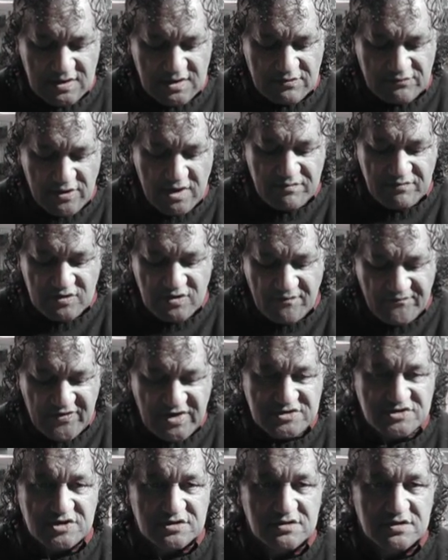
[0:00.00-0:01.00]
Roman
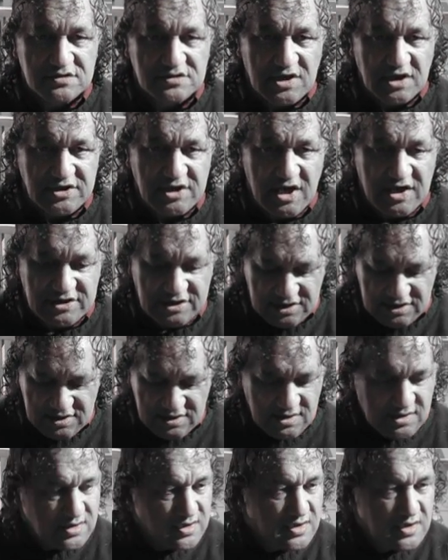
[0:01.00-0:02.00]
Convention, 1980,
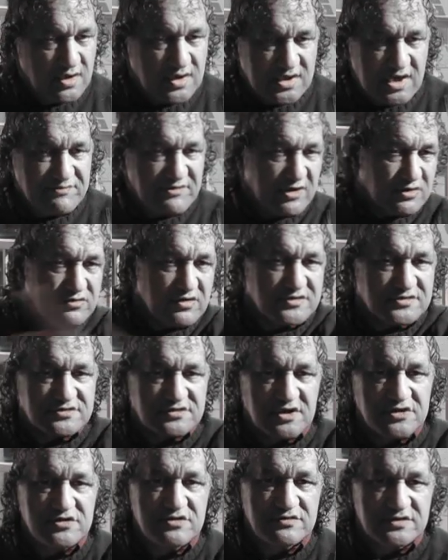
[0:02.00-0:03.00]
coming across
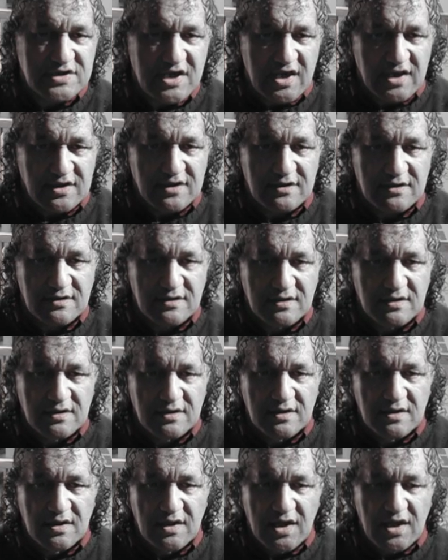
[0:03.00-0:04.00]
the UK,
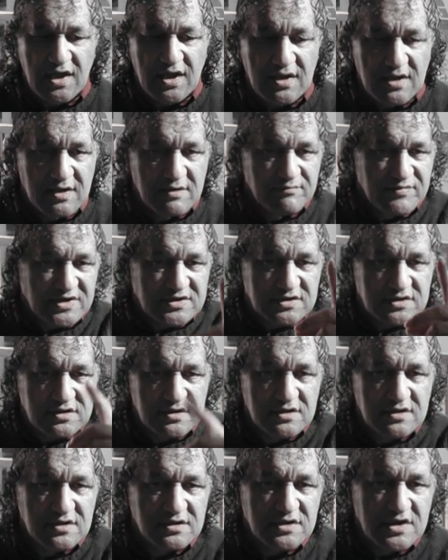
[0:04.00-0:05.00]
but
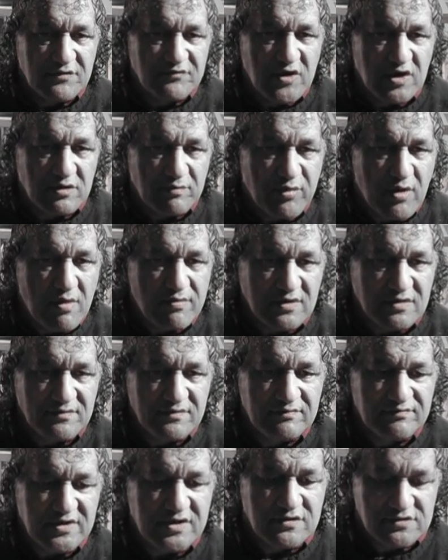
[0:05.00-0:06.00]
they've got a problem
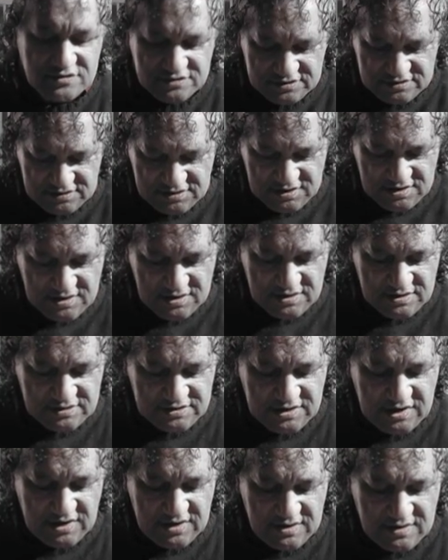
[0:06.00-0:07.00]
because
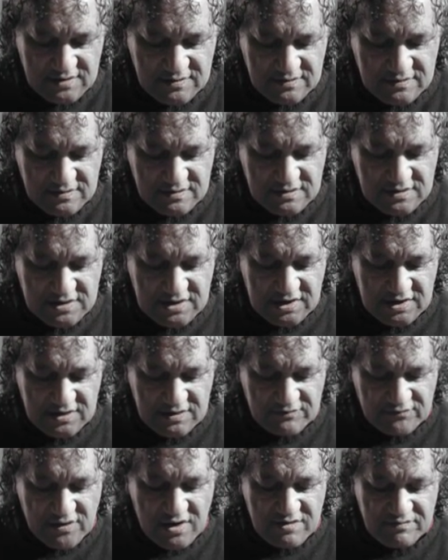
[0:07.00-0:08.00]
the
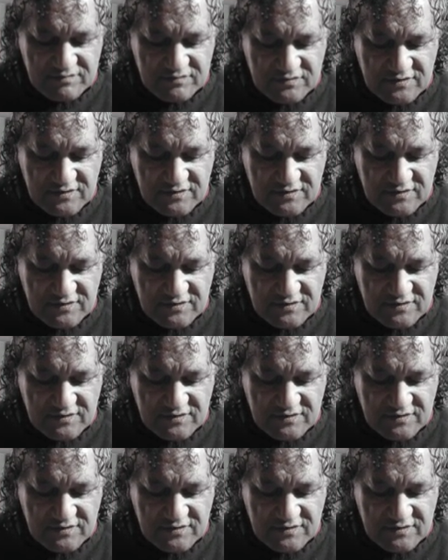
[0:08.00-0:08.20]
Rome